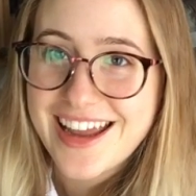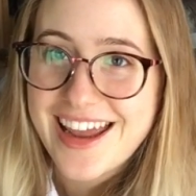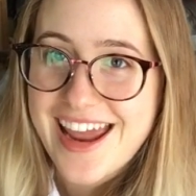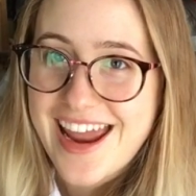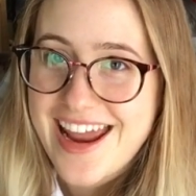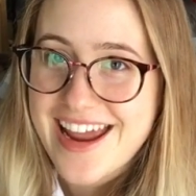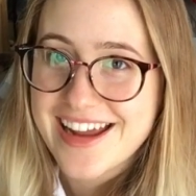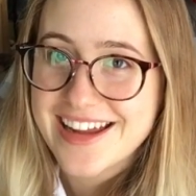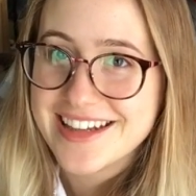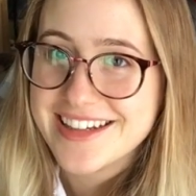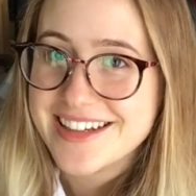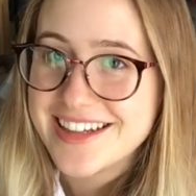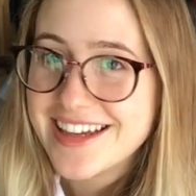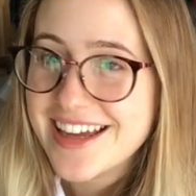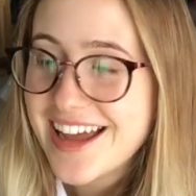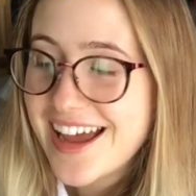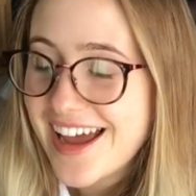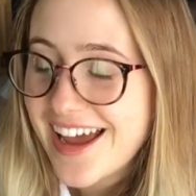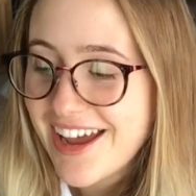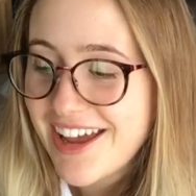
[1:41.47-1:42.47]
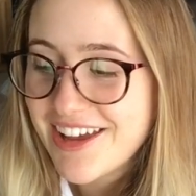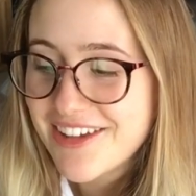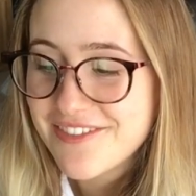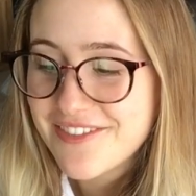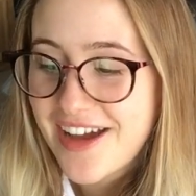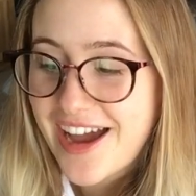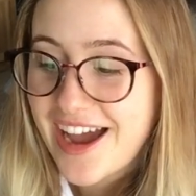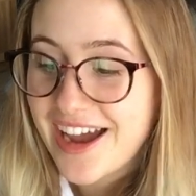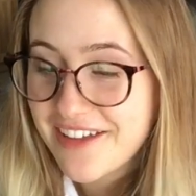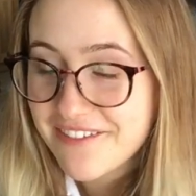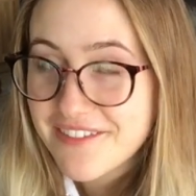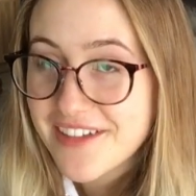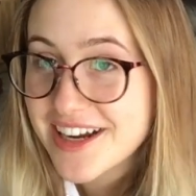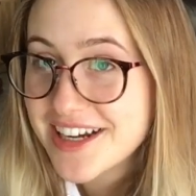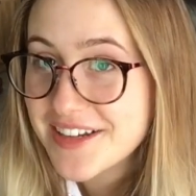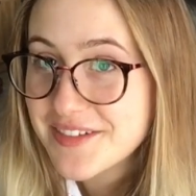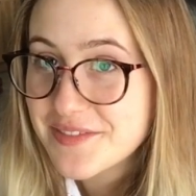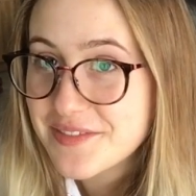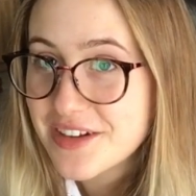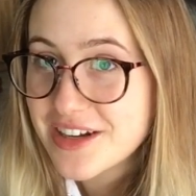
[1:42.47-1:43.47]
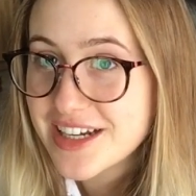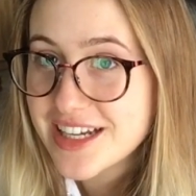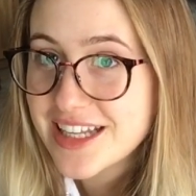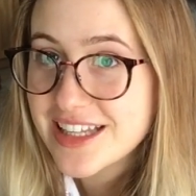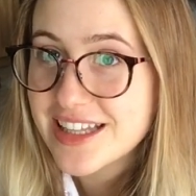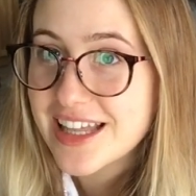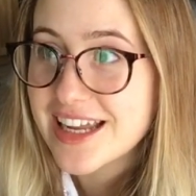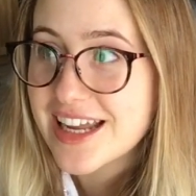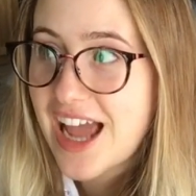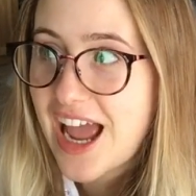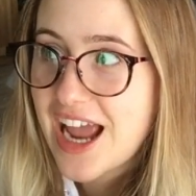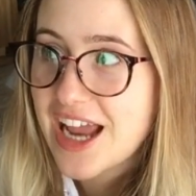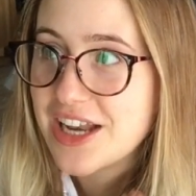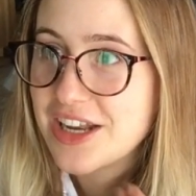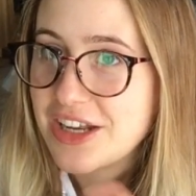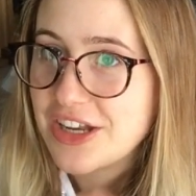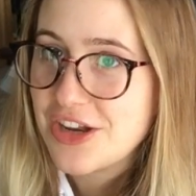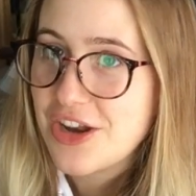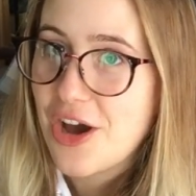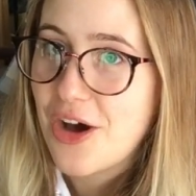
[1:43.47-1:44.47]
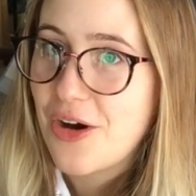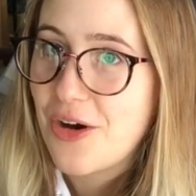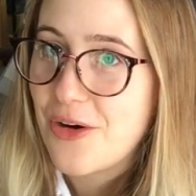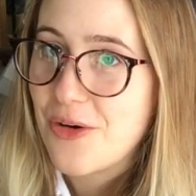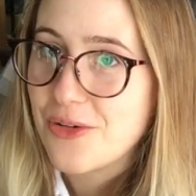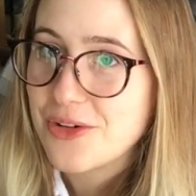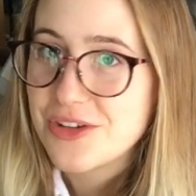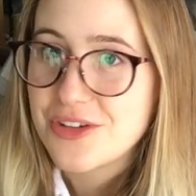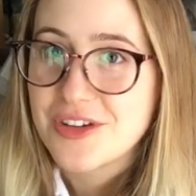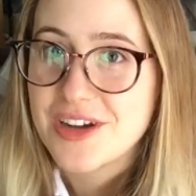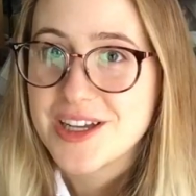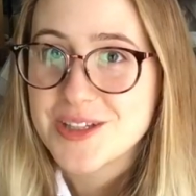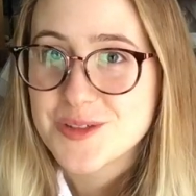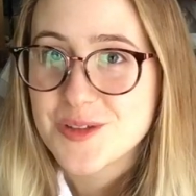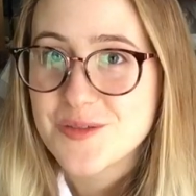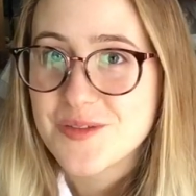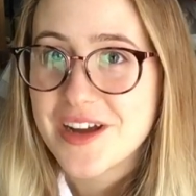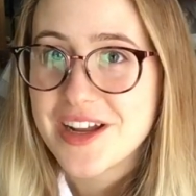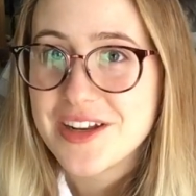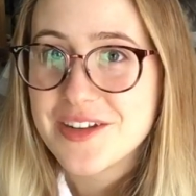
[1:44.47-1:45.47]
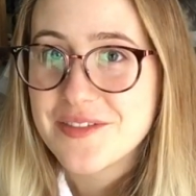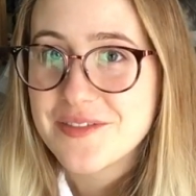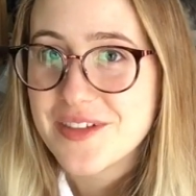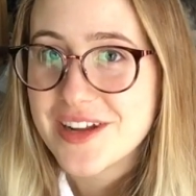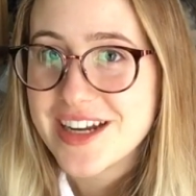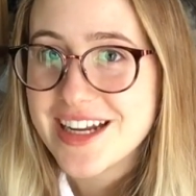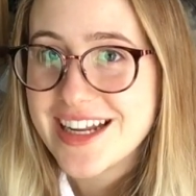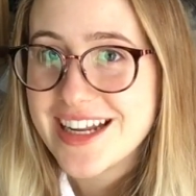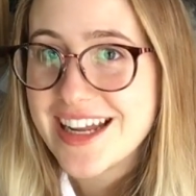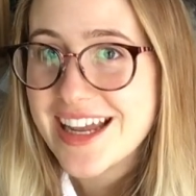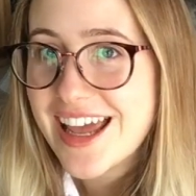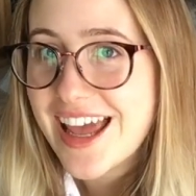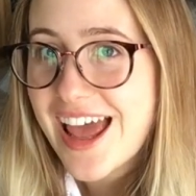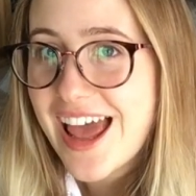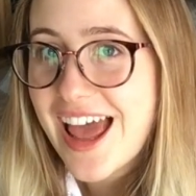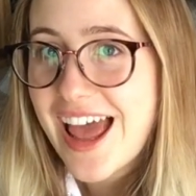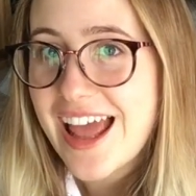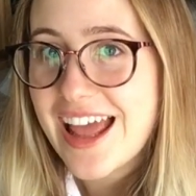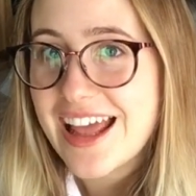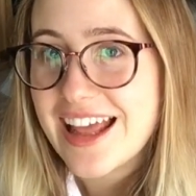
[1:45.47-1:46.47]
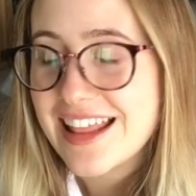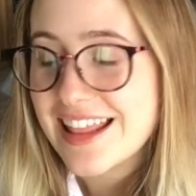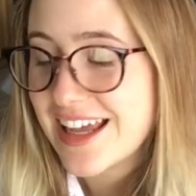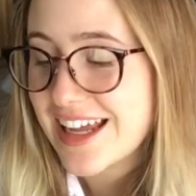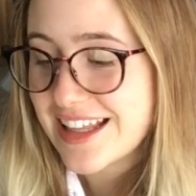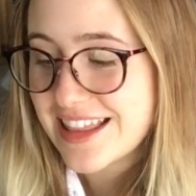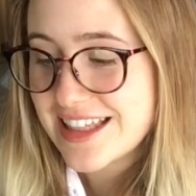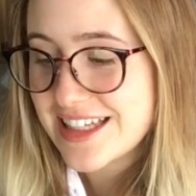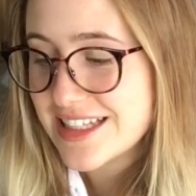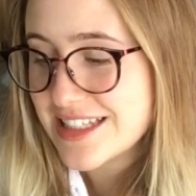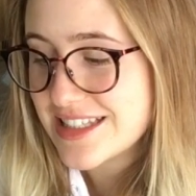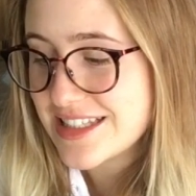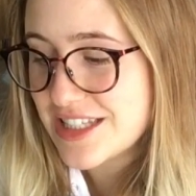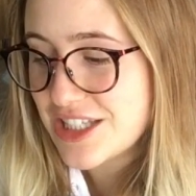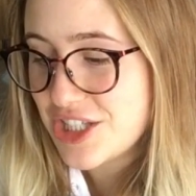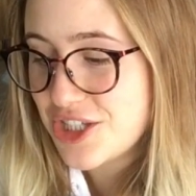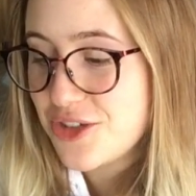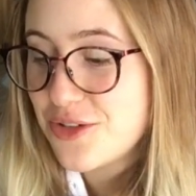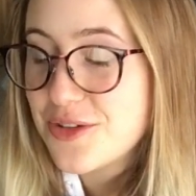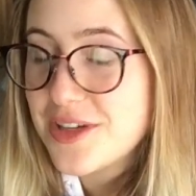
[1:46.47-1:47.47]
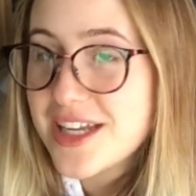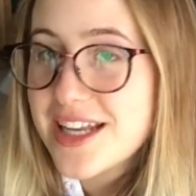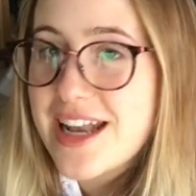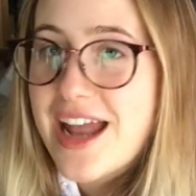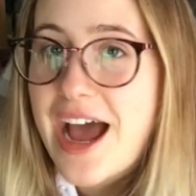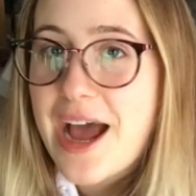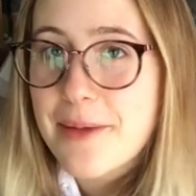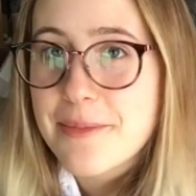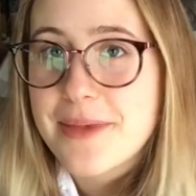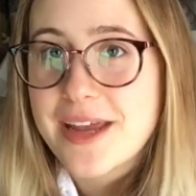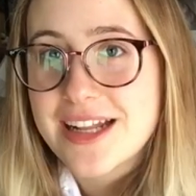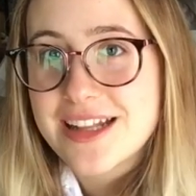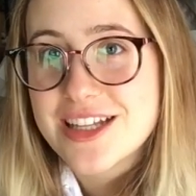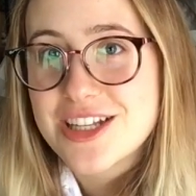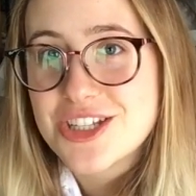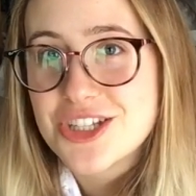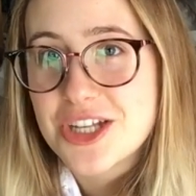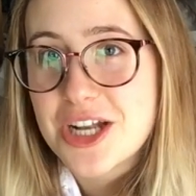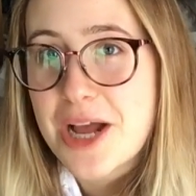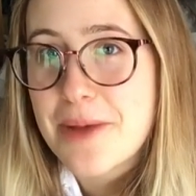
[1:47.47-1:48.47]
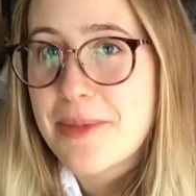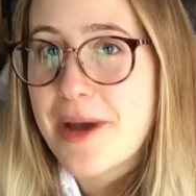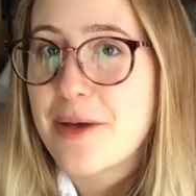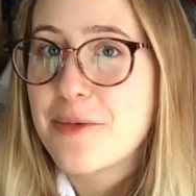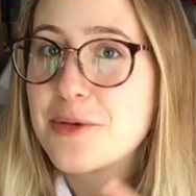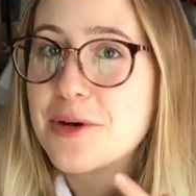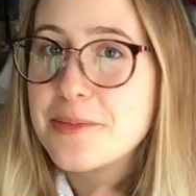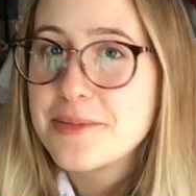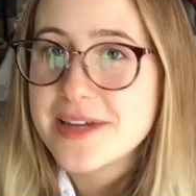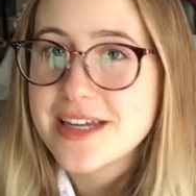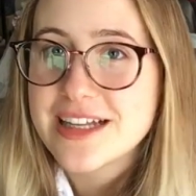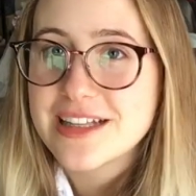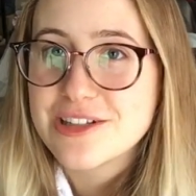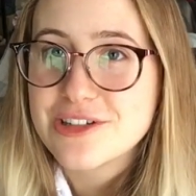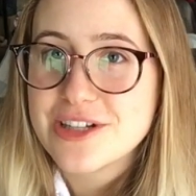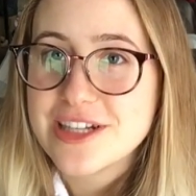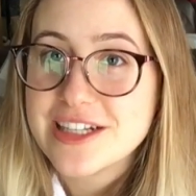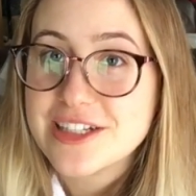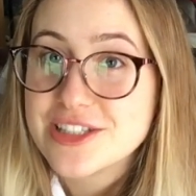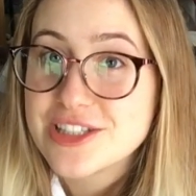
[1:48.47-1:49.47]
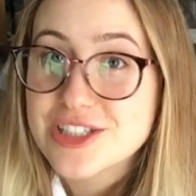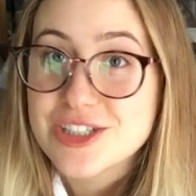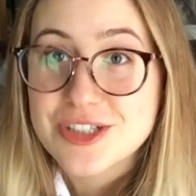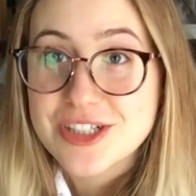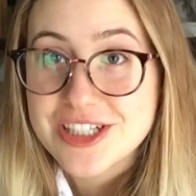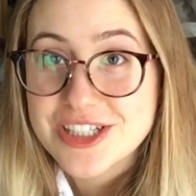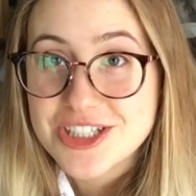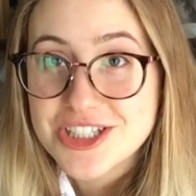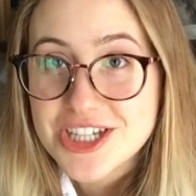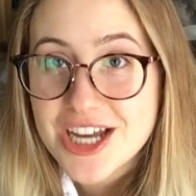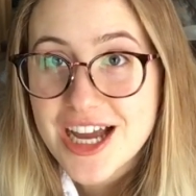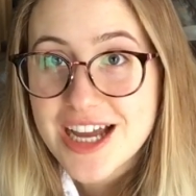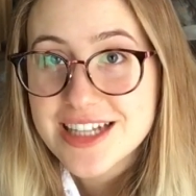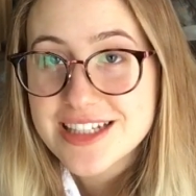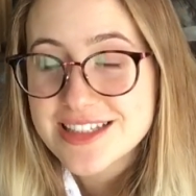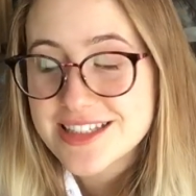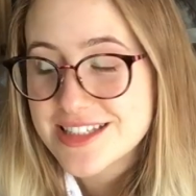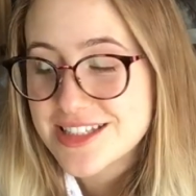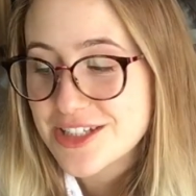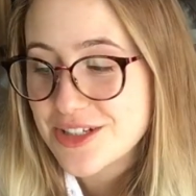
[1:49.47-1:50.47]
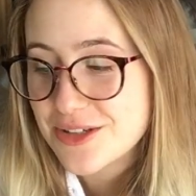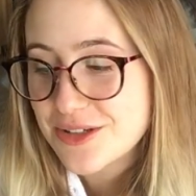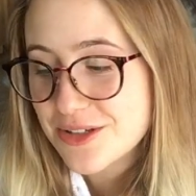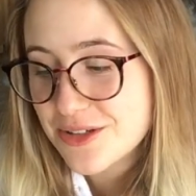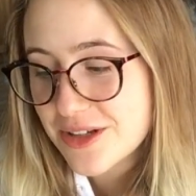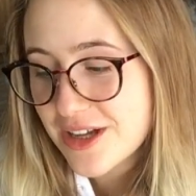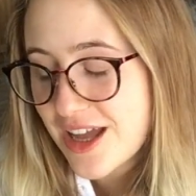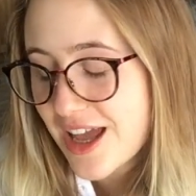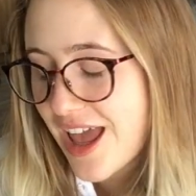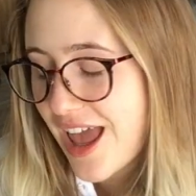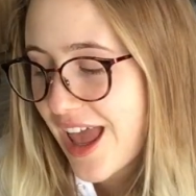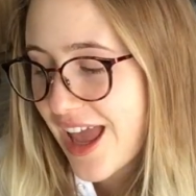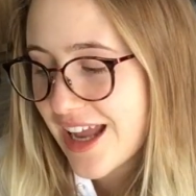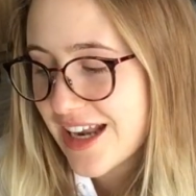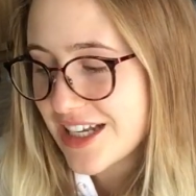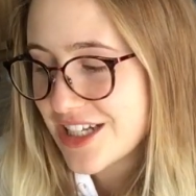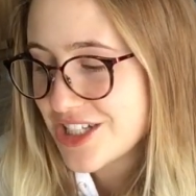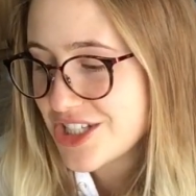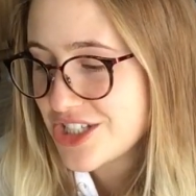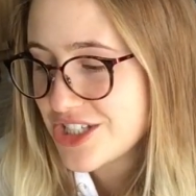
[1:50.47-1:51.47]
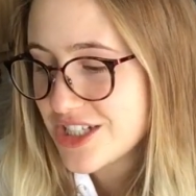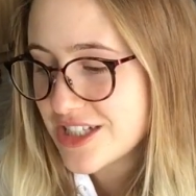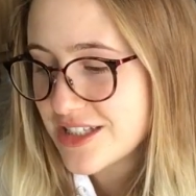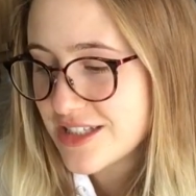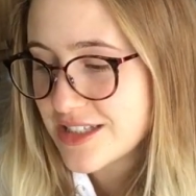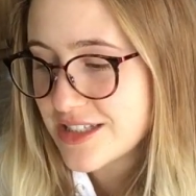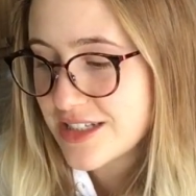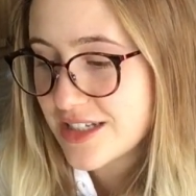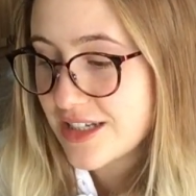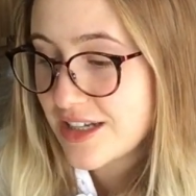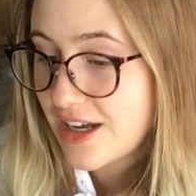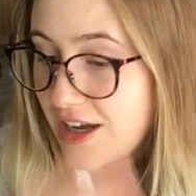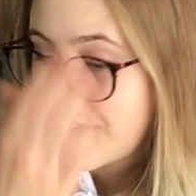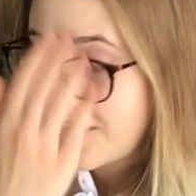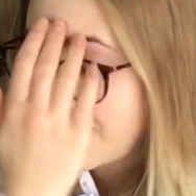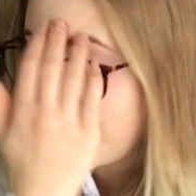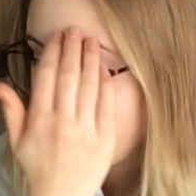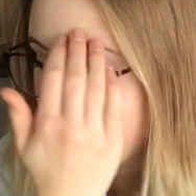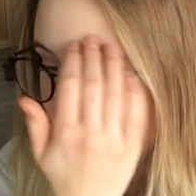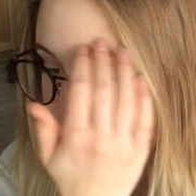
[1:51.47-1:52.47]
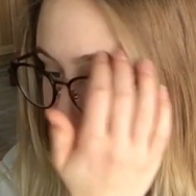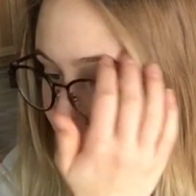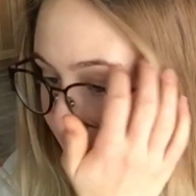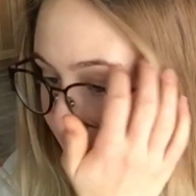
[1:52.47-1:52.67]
And if I find it funny, like, I know you guys will find it funny. And like this, you cannot make this shit up. I will be including screenshots too, and it's just, oh my